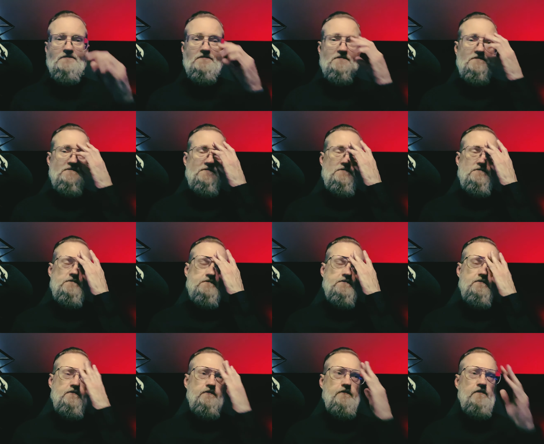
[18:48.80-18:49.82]

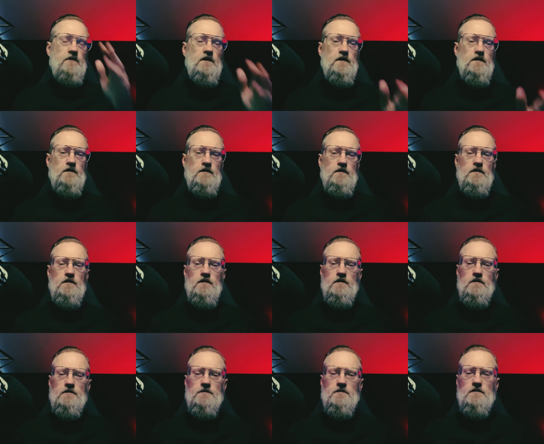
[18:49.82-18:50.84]

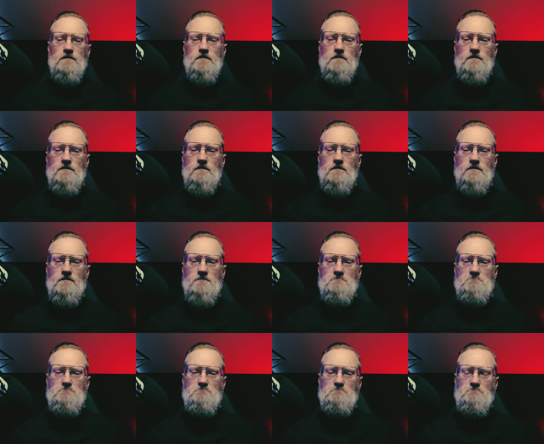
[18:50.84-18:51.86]

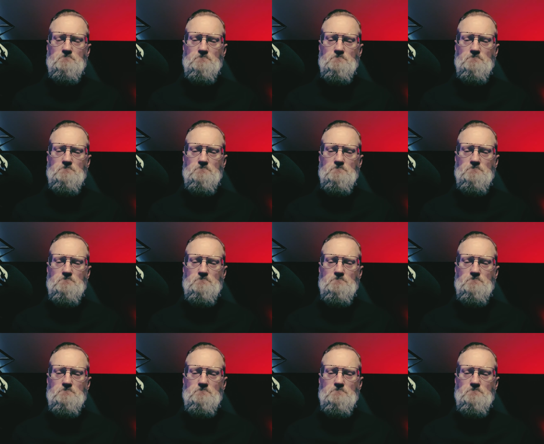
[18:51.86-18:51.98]
(silence)